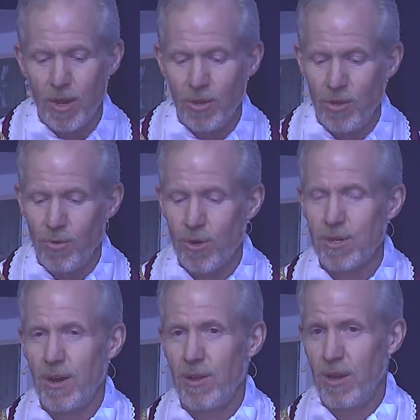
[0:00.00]
you are
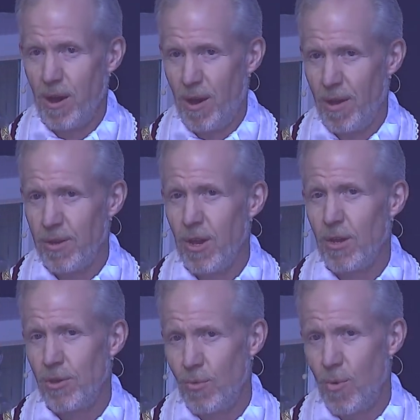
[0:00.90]
telling God
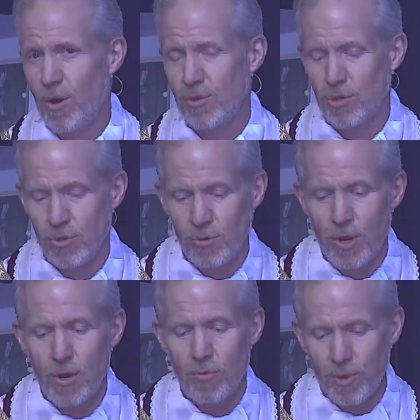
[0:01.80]
you want to
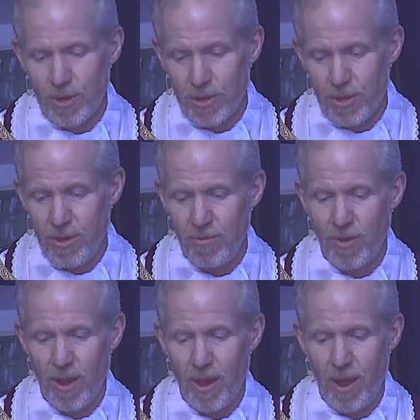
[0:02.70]
receive
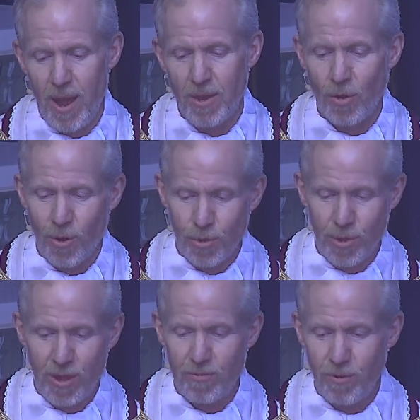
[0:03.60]
and are
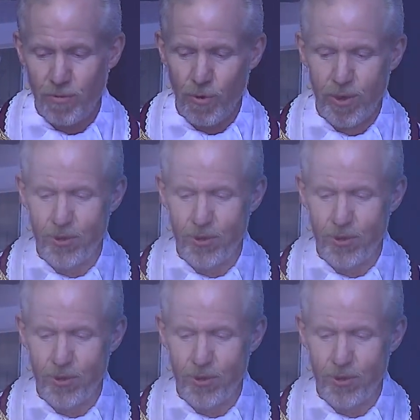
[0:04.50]
thankful for His